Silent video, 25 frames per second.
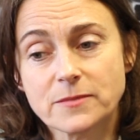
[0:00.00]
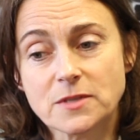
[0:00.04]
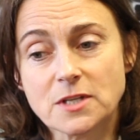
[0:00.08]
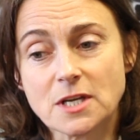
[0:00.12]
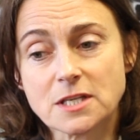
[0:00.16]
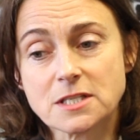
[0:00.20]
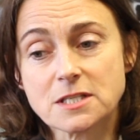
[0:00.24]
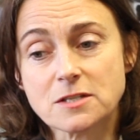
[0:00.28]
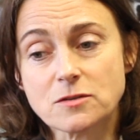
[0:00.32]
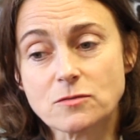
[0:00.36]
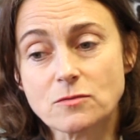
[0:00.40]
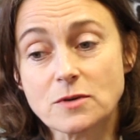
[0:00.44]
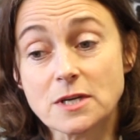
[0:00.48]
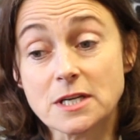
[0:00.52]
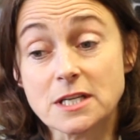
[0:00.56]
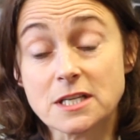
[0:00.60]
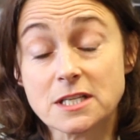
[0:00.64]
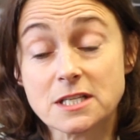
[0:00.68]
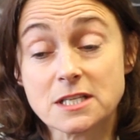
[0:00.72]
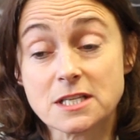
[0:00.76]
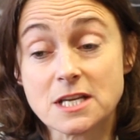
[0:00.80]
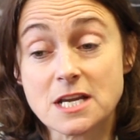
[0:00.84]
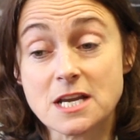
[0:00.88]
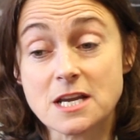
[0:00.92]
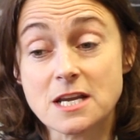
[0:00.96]
doesn't really
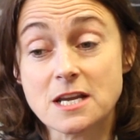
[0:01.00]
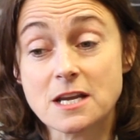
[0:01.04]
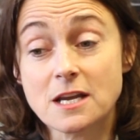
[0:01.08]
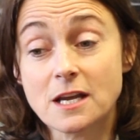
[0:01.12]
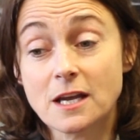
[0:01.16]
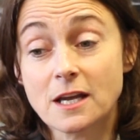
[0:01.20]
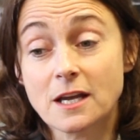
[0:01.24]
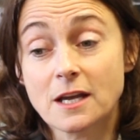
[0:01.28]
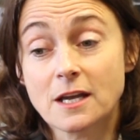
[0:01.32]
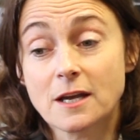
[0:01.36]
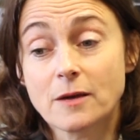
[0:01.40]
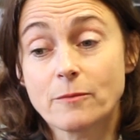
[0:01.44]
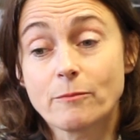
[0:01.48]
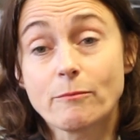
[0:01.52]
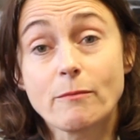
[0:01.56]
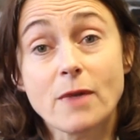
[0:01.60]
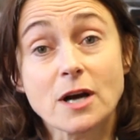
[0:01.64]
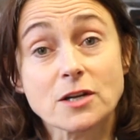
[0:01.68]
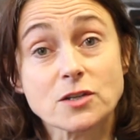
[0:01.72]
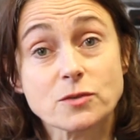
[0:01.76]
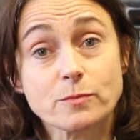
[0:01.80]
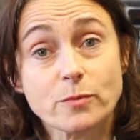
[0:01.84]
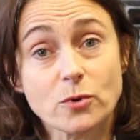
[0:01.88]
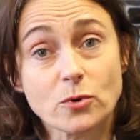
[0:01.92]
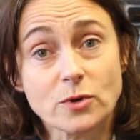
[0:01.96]
see
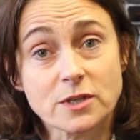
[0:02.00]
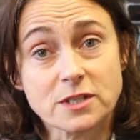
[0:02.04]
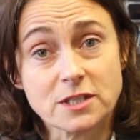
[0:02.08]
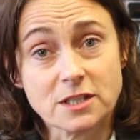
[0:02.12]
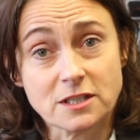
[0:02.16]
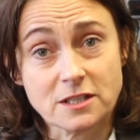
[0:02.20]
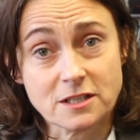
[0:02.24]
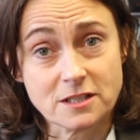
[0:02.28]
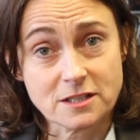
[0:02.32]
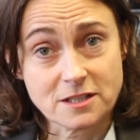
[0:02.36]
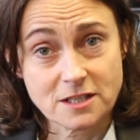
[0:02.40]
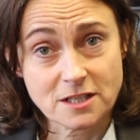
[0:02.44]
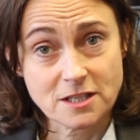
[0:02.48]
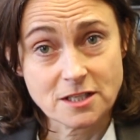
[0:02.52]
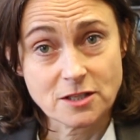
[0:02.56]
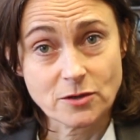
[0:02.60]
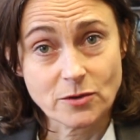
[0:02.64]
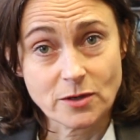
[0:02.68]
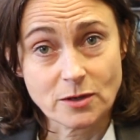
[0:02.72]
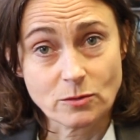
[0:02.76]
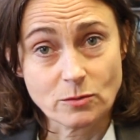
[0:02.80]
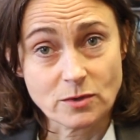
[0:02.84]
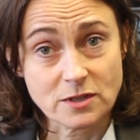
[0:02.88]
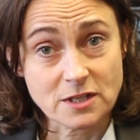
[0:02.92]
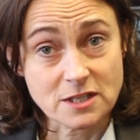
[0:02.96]
much point in
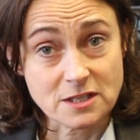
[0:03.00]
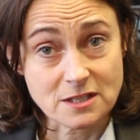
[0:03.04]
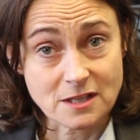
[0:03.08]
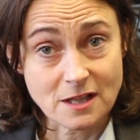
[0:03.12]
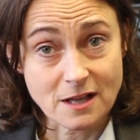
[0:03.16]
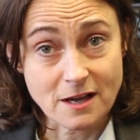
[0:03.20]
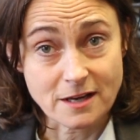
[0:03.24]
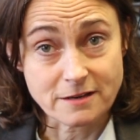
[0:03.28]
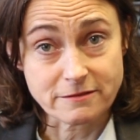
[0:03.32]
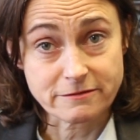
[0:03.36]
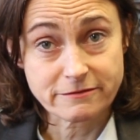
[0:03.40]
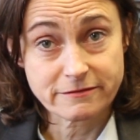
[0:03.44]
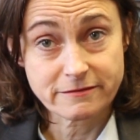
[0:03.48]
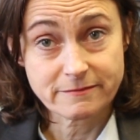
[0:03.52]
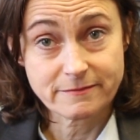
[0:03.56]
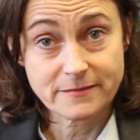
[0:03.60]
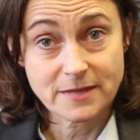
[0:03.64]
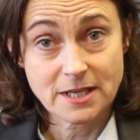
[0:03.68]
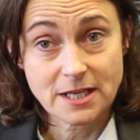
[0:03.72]
continuing with his life.